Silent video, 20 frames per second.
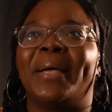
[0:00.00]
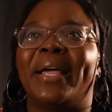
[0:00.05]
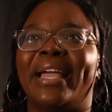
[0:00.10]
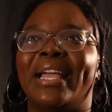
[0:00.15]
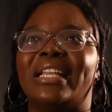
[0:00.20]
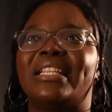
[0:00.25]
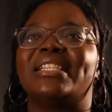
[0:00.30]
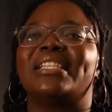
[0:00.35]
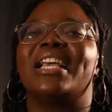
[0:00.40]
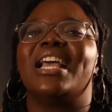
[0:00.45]

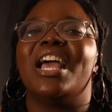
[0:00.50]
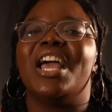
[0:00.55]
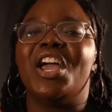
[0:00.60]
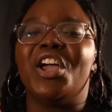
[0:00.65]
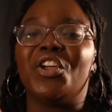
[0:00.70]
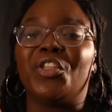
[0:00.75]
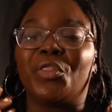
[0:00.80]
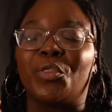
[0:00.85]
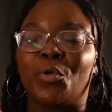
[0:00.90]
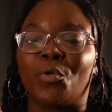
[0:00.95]
But
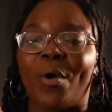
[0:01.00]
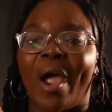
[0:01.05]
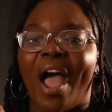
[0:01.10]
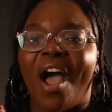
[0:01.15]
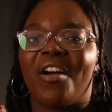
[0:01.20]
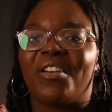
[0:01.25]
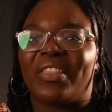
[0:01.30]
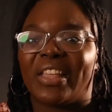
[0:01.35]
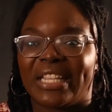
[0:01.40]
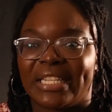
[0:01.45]

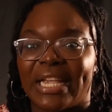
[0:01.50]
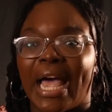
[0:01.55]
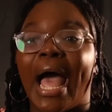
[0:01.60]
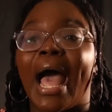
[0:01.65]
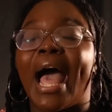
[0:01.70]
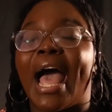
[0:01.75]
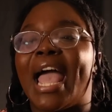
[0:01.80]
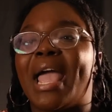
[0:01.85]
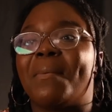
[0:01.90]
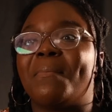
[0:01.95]
throughout the
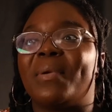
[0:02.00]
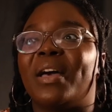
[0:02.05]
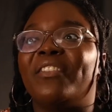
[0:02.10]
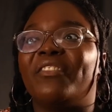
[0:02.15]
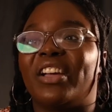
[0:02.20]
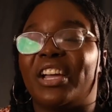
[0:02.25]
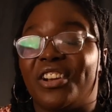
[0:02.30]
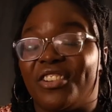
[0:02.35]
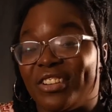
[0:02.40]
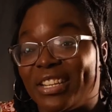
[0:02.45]
time
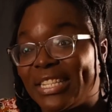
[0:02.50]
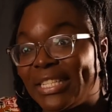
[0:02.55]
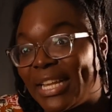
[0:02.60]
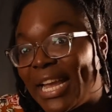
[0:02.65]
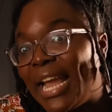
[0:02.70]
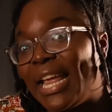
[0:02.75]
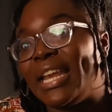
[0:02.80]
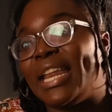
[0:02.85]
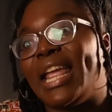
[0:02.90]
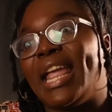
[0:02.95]
of
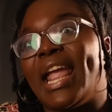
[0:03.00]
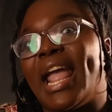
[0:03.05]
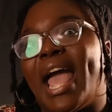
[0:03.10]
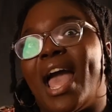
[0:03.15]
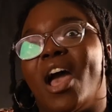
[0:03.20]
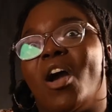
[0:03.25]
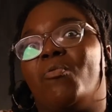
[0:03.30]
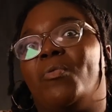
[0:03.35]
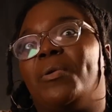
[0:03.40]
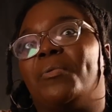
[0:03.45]
understanding
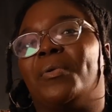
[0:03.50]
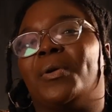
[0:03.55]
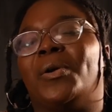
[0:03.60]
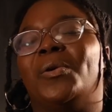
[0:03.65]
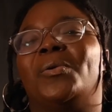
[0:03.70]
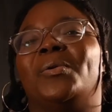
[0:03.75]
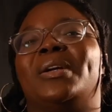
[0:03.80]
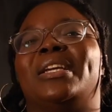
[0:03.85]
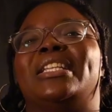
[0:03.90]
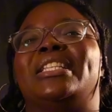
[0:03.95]
how we were
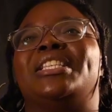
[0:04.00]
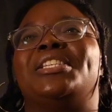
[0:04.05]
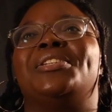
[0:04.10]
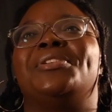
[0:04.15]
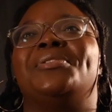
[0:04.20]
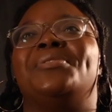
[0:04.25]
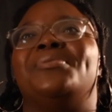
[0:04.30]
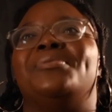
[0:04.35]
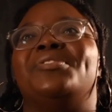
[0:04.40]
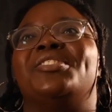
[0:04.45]
going
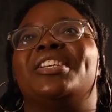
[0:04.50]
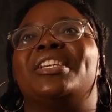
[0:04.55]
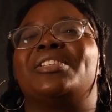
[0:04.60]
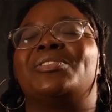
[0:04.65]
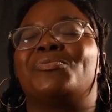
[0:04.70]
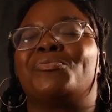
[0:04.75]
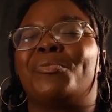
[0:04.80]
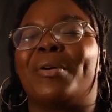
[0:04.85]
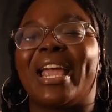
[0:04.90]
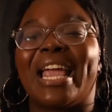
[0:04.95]
to
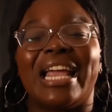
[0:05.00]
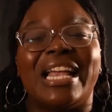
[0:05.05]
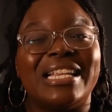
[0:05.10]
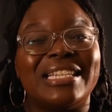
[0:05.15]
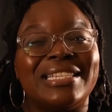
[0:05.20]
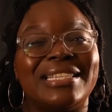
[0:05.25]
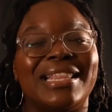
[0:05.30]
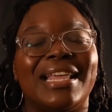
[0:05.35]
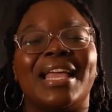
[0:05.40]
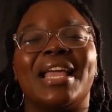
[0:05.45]
just
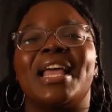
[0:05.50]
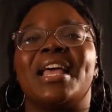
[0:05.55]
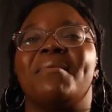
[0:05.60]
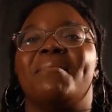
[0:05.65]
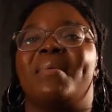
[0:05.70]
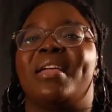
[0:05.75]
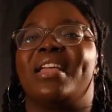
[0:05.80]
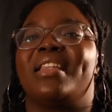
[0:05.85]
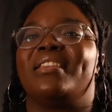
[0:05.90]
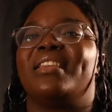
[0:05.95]
raise
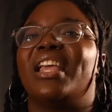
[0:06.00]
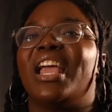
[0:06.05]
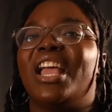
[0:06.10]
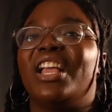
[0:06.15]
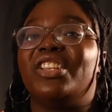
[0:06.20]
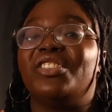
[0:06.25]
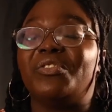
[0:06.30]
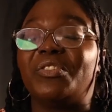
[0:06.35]
them, and